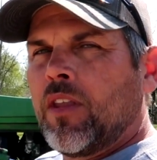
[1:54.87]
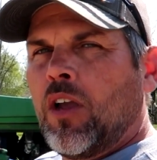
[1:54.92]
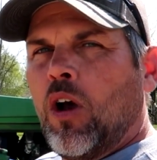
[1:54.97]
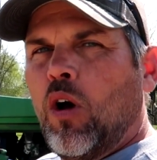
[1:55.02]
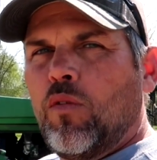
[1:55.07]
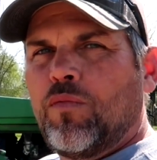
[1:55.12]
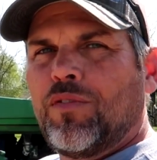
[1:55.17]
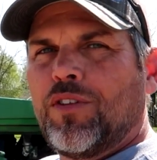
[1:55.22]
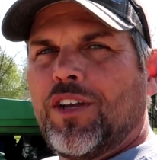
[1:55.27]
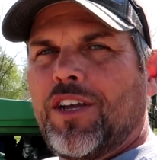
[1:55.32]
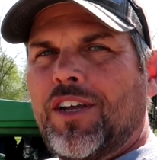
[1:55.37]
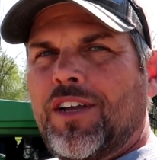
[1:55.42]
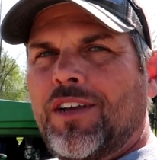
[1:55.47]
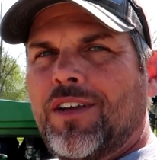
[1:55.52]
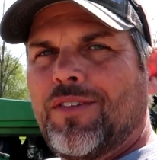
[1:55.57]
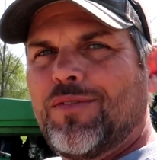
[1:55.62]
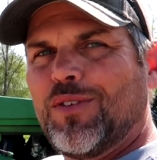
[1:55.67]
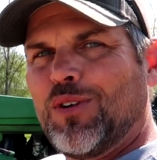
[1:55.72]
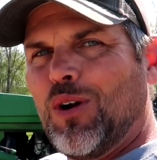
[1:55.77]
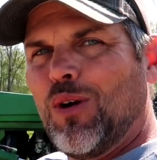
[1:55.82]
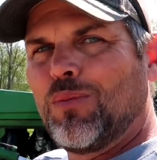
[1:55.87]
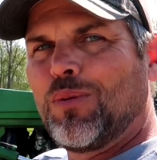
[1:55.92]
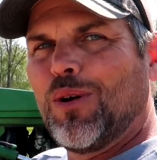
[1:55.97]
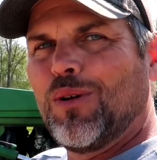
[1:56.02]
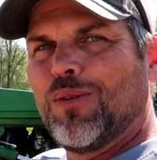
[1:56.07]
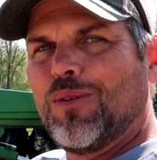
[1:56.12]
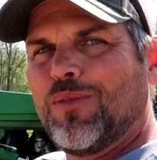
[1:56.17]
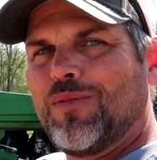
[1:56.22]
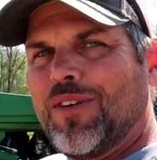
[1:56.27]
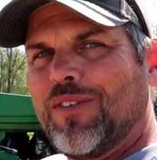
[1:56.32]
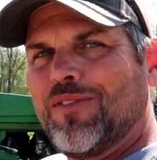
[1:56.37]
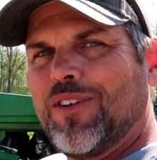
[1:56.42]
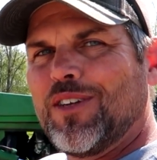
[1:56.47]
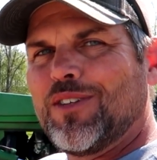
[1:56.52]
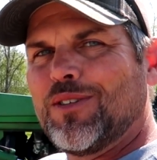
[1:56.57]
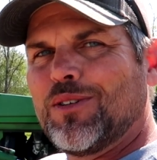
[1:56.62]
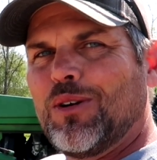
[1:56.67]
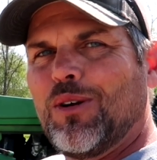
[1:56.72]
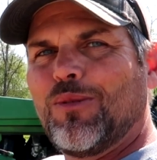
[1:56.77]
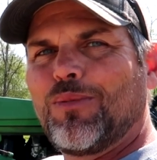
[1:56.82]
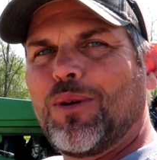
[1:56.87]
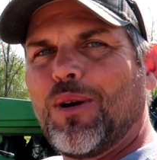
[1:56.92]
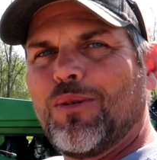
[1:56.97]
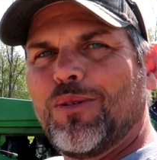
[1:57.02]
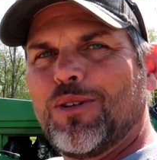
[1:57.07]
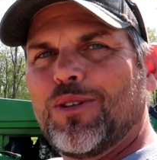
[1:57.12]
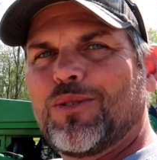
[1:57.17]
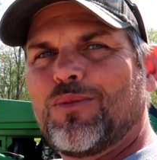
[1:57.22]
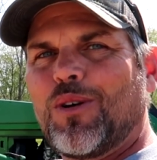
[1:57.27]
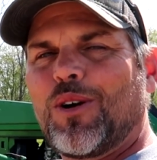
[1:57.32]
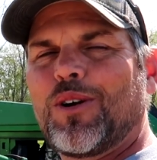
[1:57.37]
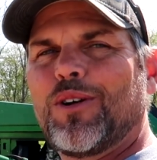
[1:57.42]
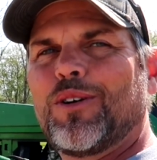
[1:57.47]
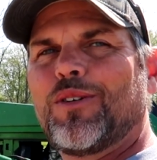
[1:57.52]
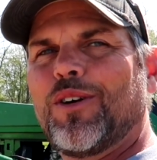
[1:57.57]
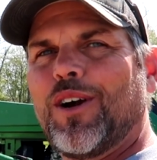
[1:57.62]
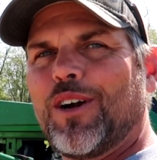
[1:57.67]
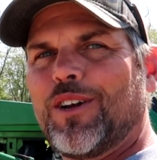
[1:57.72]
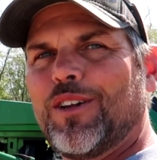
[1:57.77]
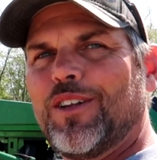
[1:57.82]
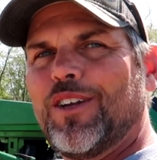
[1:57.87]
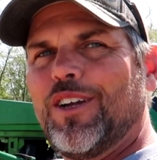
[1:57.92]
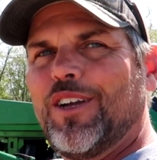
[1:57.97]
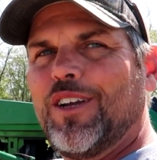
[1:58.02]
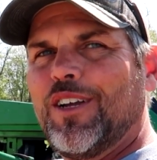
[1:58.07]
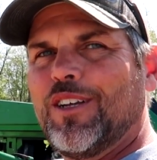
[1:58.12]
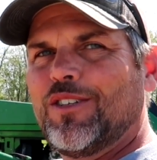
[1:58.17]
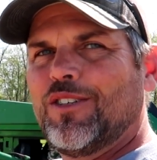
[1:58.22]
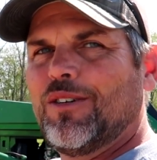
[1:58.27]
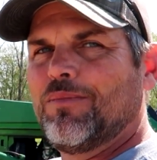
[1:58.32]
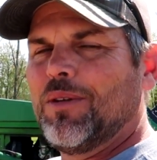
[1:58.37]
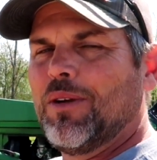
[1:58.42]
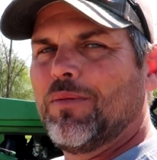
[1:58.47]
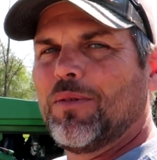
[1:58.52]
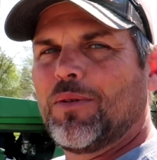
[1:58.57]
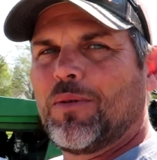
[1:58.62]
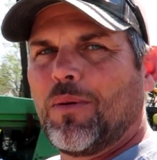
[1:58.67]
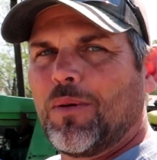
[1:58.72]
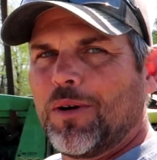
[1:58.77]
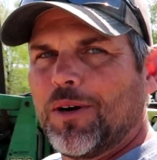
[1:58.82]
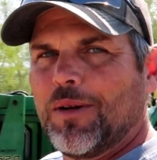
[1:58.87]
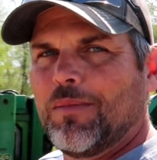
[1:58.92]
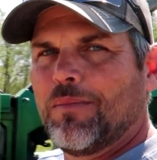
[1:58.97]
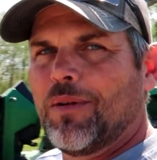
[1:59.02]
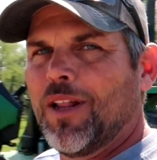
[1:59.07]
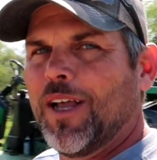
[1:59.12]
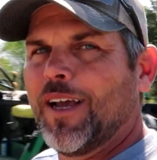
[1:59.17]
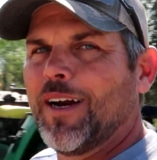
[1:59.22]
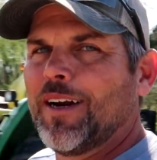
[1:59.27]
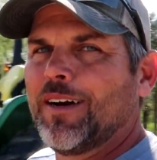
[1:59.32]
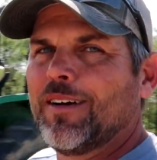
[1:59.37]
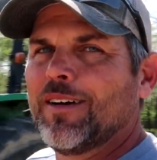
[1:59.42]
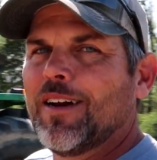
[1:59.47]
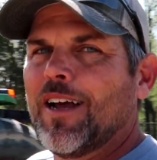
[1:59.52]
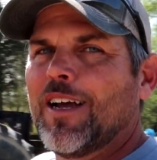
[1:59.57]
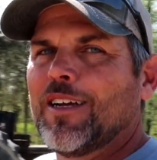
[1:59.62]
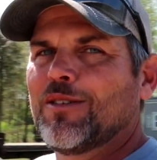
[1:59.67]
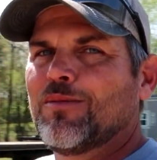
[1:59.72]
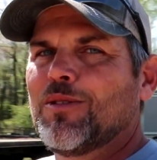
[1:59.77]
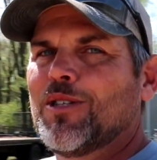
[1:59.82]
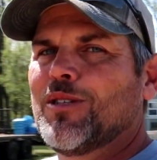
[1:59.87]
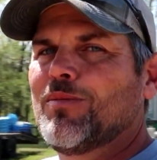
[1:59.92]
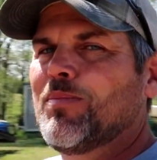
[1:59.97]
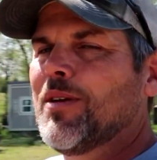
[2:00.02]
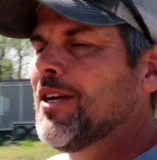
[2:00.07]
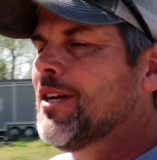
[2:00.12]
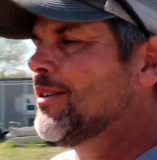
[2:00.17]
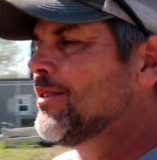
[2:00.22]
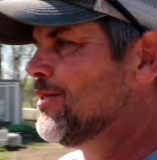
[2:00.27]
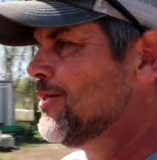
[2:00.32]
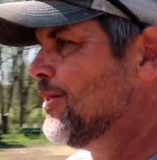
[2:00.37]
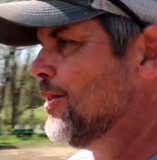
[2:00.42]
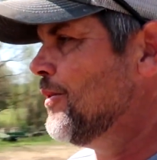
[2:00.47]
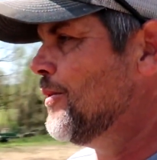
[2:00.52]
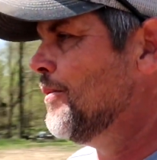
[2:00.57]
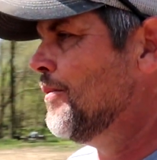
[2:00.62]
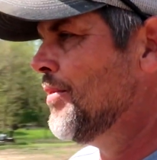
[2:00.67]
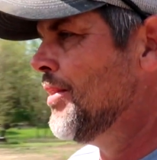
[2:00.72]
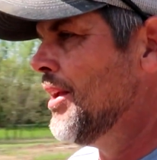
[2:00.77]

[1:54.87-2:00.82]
Hopefully, if I fix the GoPro and it's working correctly, it should be recording them planting as we speak. So,